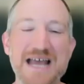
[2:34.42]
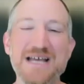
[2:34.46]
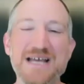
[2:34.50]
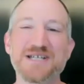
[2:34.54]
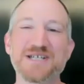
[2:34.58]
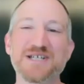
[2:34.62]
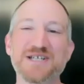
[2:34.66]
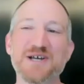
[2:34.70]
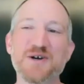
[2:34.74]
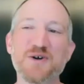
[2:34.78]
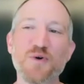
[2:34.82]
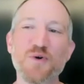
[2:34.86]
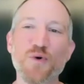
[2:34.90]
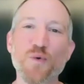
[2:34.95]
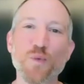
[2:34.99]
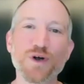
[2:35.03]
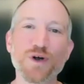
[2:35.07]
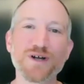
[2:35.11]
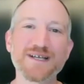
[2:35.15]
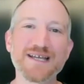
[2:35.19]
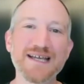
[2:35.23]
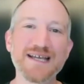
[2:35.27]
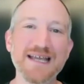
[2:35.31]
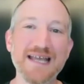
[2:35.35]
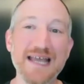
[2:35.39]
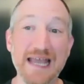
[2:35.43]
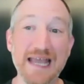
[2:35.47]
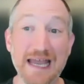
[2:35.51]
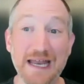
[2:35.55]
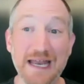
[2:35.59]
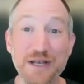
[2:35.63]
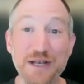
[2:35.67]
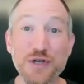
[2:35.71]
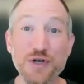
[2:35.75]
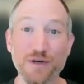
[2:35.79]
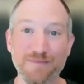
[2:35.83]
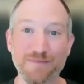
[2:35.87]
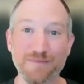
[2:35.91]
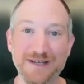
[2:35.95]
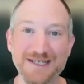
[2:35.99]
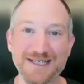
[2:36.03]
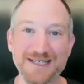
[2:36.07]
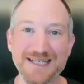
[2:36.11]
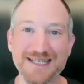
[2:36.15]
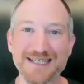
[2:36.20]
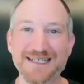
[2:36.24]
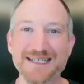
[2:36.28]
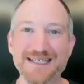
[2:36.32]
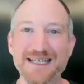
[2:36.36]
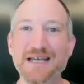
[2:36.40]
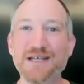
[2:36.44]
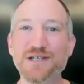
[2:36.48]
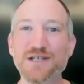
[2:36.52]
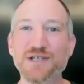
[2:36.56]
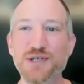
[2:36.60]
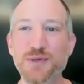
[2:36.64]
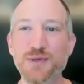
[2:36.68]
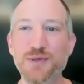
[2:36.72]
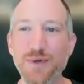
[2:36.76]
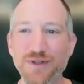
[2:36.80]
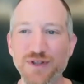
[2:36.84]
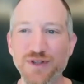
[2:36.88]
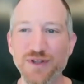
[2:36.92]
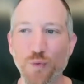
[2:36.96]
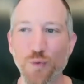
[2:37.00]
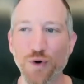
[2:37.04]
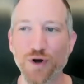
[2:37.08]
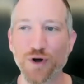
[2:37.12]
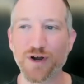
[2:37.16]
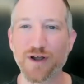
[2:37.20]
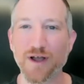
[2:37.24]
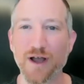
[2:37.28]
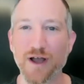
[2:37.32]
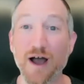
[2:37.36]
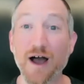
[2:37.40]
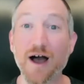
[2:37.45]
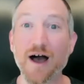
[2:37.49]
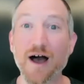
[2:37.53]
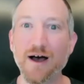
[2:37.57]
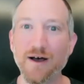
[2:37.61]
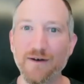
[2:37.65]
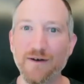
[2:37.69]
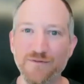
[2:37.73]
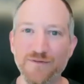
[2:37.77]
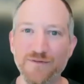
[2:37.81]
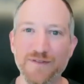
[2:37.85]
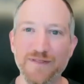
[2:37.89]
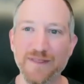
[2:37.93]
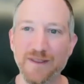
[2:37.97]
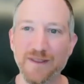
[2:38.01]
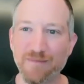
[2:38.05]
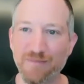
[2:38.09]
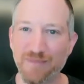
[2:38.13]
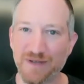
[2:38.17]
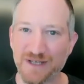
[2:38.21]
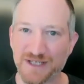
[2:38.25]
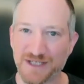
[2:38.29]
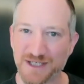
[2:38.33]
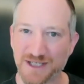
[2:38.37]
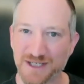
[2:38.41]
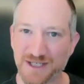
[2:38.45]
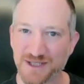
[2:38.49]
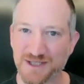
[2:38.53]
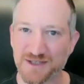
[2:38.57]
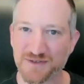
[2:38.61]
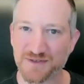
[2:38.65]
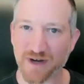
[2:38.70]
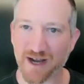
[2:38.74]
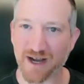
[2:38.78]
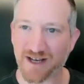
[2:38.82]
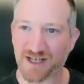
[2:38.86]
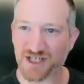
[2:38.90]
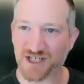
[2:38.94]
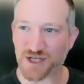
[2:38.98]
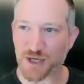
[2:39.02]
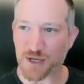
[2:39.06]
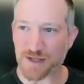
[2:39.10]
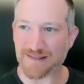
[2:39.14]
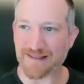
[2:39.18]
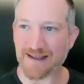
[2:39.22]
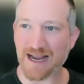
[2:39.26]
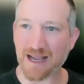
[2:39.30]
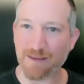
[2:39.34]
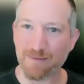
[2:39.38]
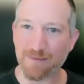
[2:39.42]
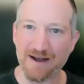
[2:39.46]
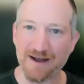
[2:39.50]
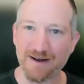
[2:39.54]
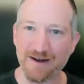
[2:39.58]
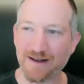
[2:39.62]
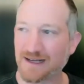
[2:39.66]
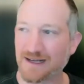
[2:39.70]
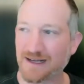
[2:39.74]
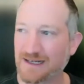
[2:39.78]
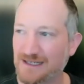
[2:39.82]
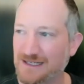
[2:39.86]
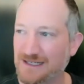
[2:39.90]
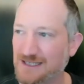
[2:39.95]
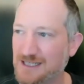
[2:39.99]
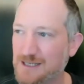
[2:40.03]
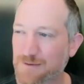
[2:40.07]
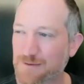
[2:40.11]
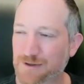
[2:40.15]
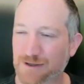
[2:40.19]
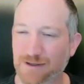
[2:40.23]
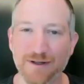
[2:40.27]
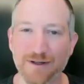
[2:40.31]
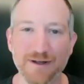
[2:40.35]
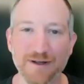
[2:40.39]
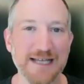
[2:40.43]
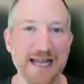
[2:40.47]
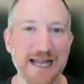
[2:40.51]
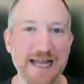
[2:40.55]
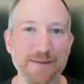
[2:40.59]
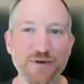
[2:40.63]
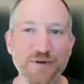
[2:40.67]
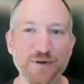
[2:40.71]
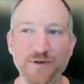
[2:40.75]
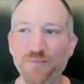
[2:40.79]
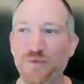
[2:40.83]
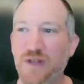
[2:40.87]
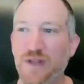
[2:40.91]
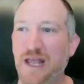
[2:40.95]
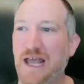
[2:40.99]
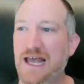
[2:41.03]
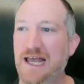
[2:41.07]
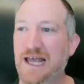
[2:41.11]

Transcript: So, working in your business is doing the work of the business, right? So, you think about a typical example.